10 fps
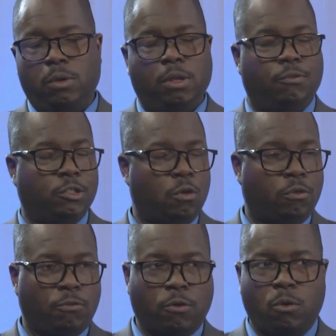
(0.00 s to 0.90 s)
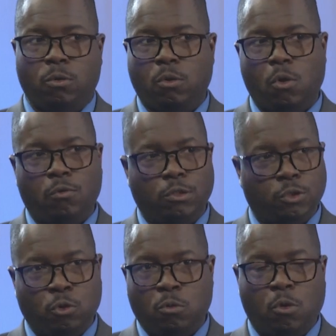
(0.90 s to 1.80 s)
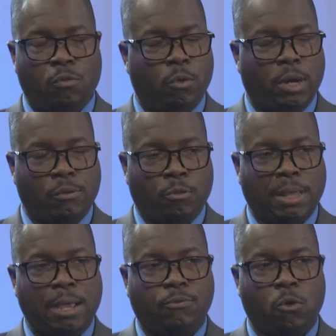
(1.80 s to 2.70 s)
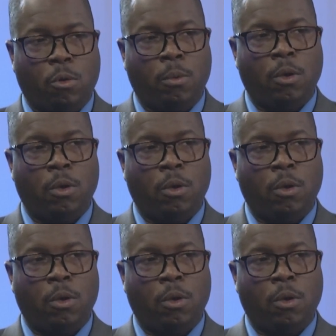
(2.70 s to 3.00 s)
if it's over a phone, over Zoom, over whatever platform,